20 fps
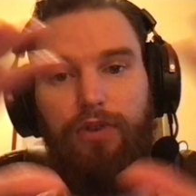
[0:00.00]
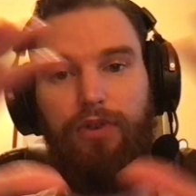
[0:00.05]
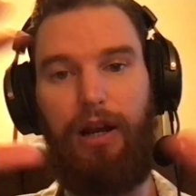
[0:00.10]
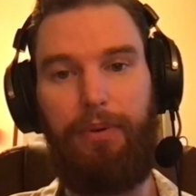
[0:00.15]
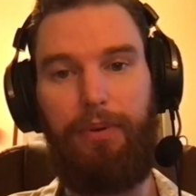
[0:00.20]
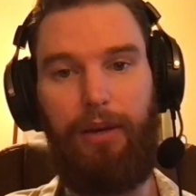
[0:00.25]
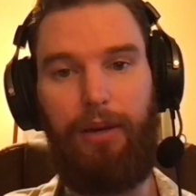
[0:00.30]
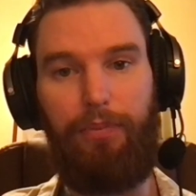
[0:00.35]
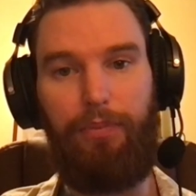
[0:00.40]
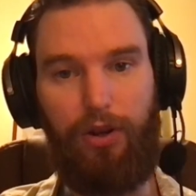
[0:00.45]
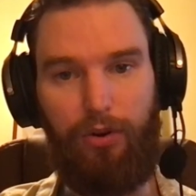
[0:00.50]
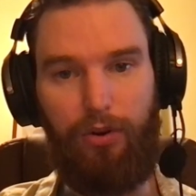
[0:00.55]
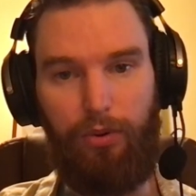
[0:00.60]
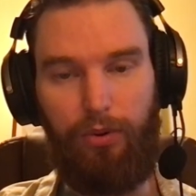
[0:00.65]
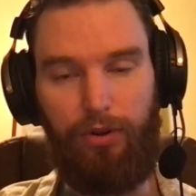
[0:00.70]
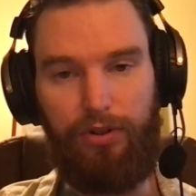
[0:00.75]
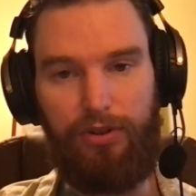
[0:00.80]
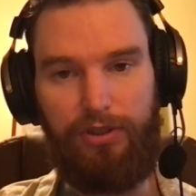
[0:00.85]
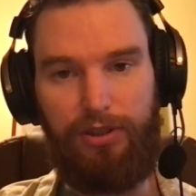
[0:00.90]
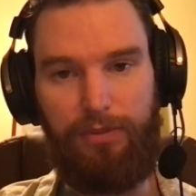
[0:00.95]
wrapping up the
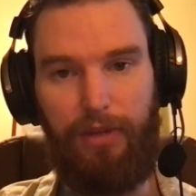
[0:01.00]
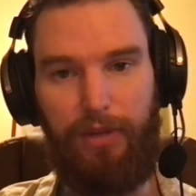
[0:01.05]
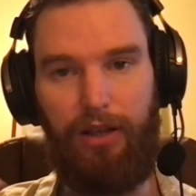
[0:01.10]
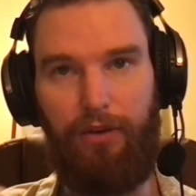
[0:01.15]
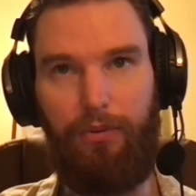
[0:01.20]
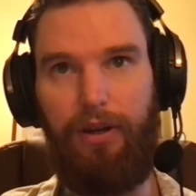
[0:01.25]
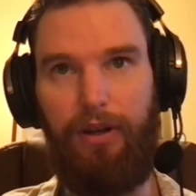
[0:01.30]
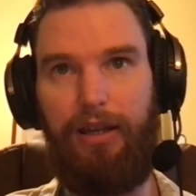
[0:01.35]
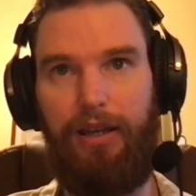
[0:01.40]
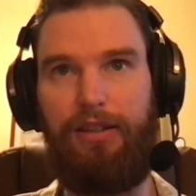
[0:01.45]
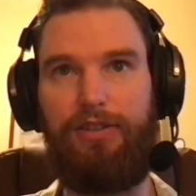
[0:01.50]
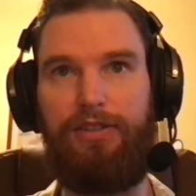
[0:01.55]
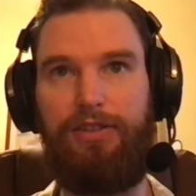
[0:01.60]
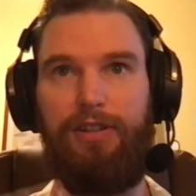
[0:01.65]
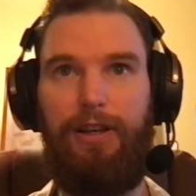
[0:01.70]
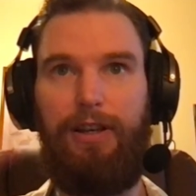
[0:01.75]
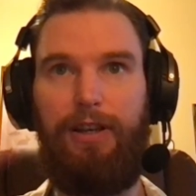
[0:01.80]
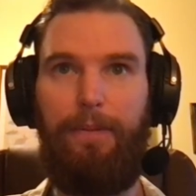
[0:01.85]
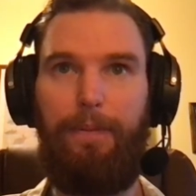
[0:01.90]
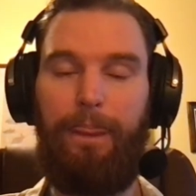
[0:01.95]
course in many ways.
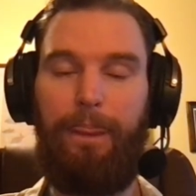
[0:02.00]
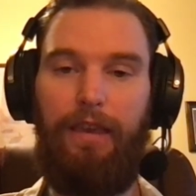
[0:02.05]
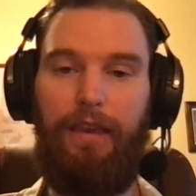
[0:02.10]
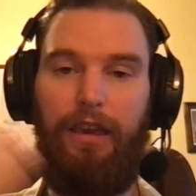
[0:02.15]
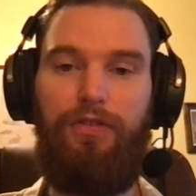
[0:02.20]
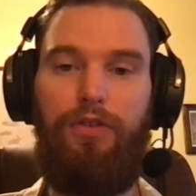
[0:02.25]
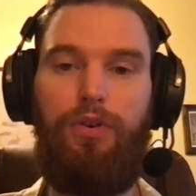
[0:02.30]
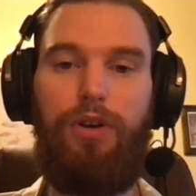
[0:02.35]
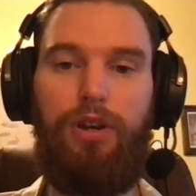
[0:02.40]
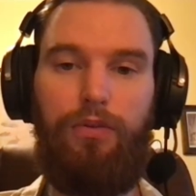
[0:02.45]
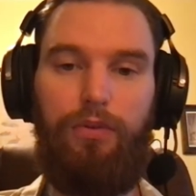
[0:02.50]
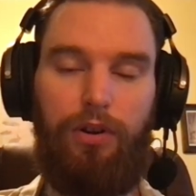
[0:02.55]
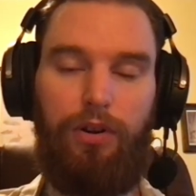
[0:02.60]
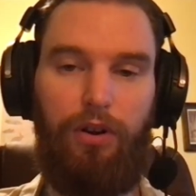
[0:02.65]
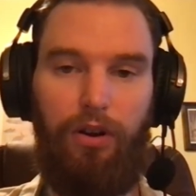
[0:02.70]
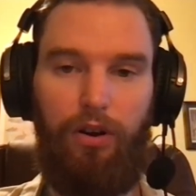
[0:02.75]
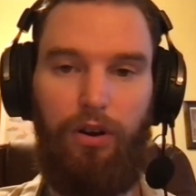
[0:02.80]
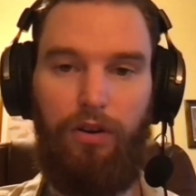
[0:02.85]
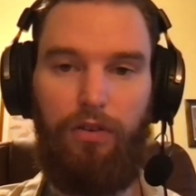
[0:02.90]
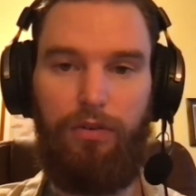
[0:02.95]
If you can
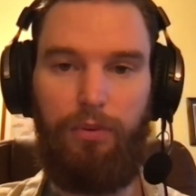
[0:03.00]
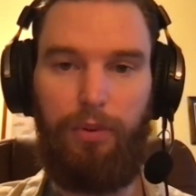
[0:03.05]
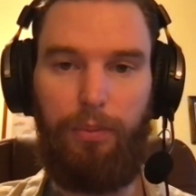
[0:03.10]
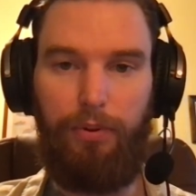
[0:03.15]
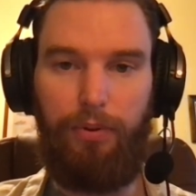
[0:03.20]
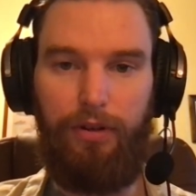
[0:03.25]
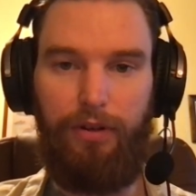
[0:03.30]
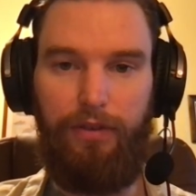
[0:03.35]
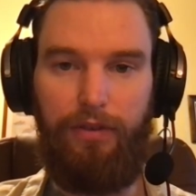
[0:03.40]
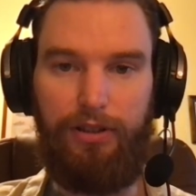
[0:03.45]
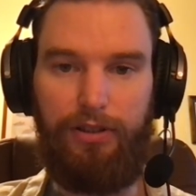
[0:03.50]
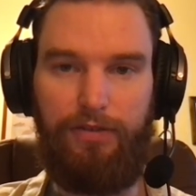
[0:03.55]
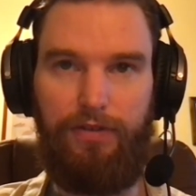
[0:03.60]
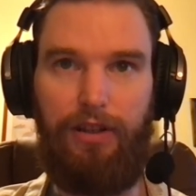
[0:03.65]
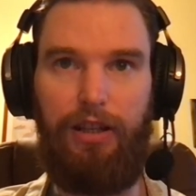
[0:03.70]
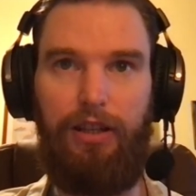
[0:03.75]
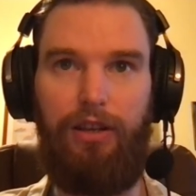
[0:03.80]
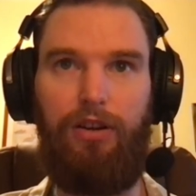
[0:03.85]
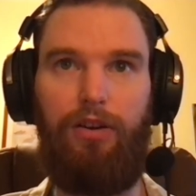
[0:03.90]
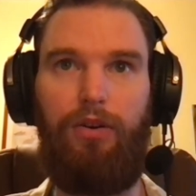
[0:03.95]
recall from a previous
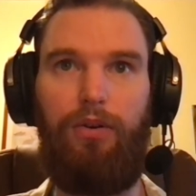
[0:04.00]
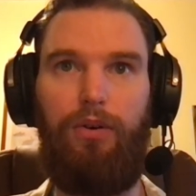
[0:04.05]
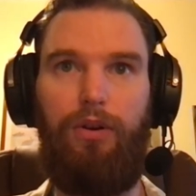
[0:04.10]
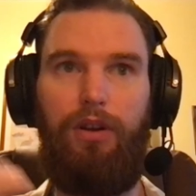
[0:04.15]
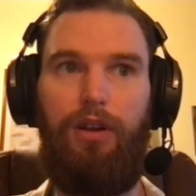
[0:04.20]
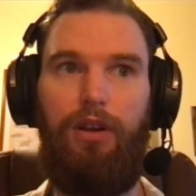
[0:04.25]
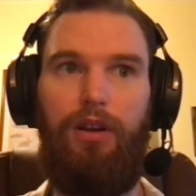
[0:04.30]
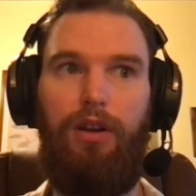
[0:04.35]
video,